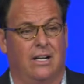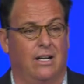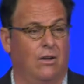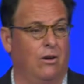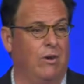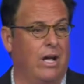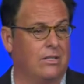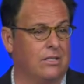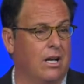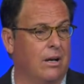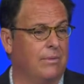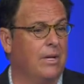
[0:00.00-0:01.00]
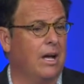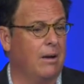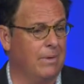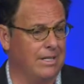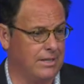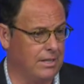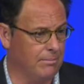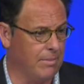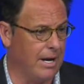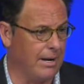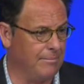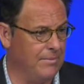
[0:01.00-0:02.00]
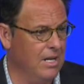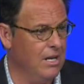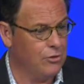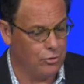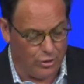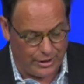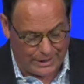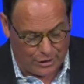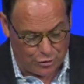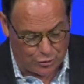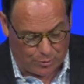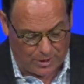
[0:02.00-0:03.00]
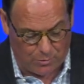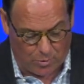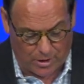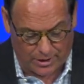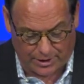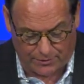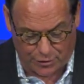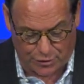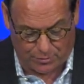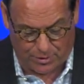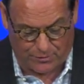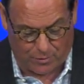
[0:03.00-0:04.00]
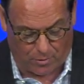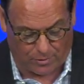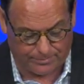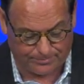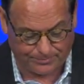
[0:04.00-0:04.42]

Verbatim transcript: Hello, heads up, I'm about to come back. So look at Luke 21, look at verse 24.